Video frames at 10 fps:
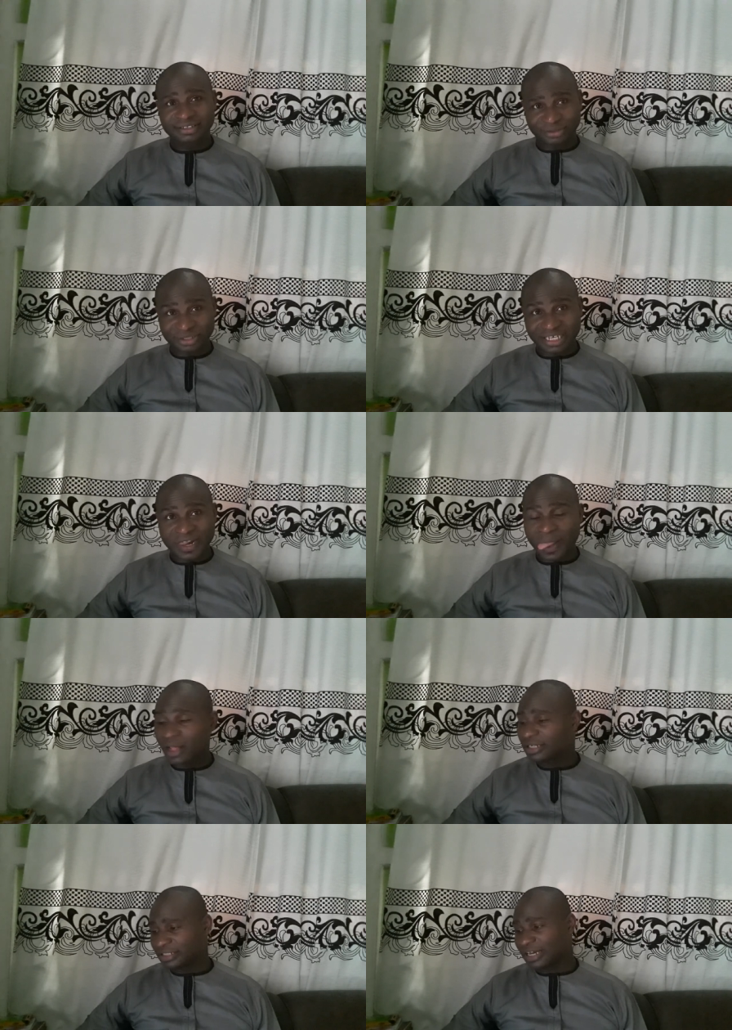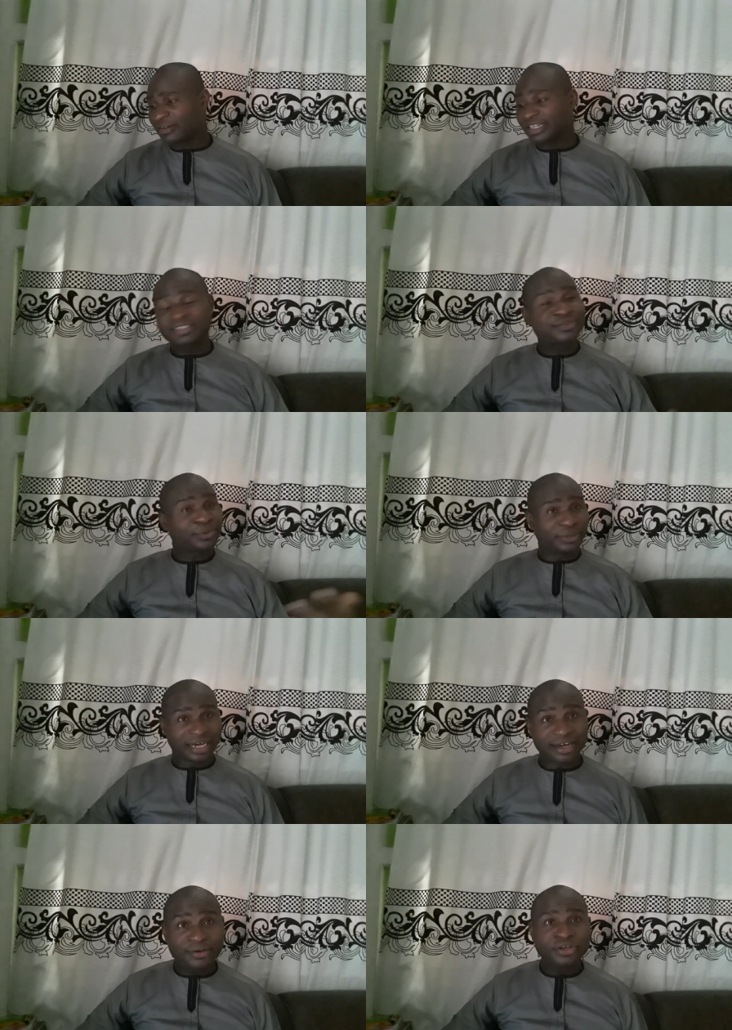Okay? Now let's go
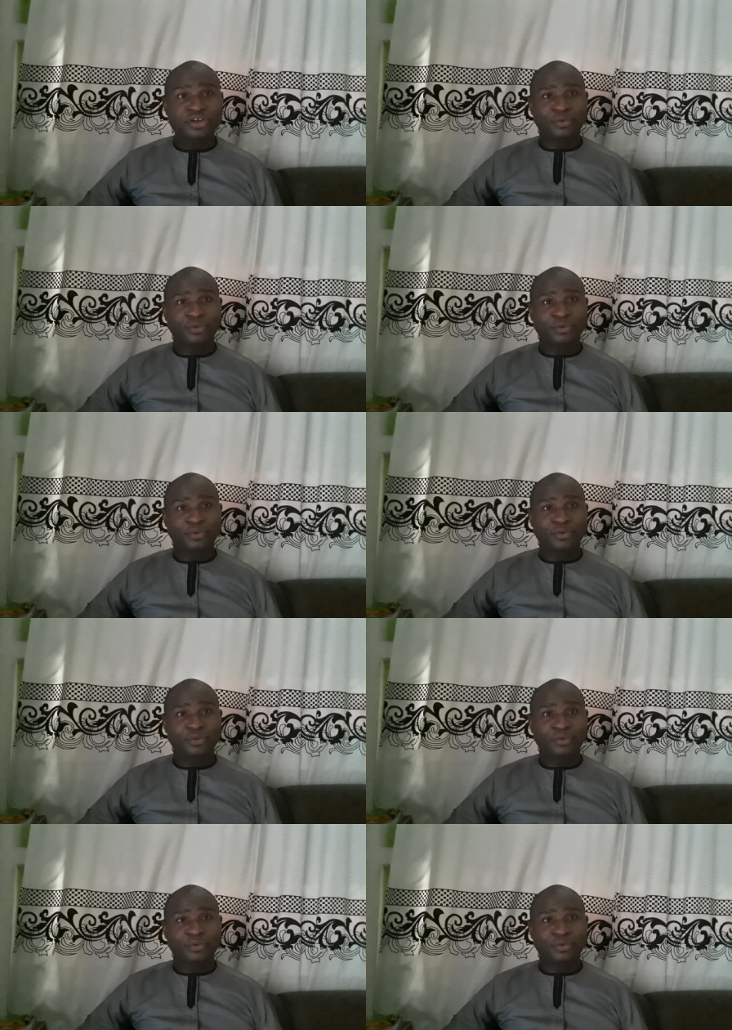now.